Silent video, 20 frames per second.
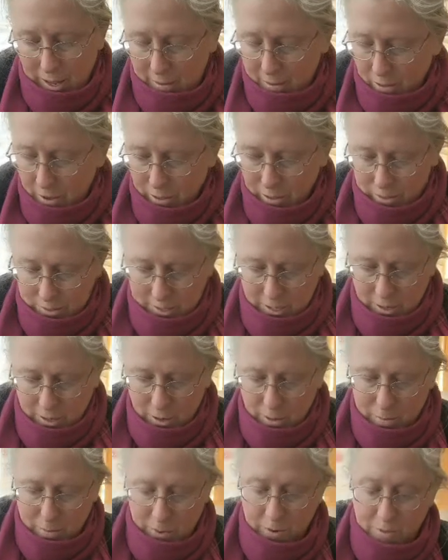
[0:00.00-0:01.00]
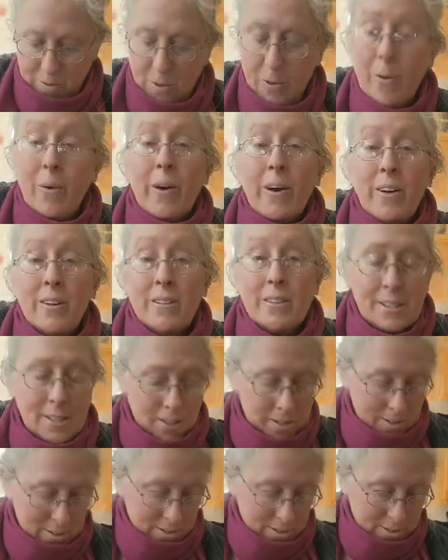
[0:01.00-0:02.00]
have all those other beautiful
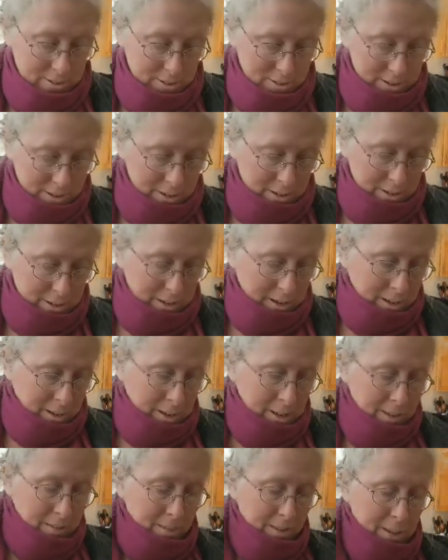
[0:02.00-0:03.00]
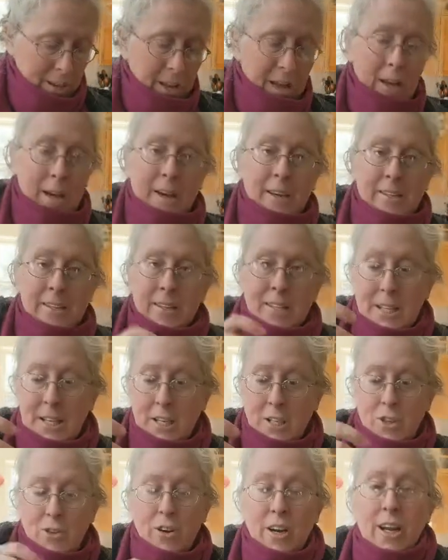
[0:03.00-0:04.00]
oils. And
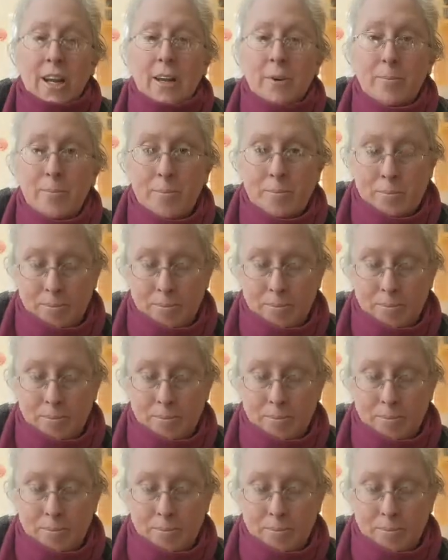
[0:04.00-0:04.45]
tea tree.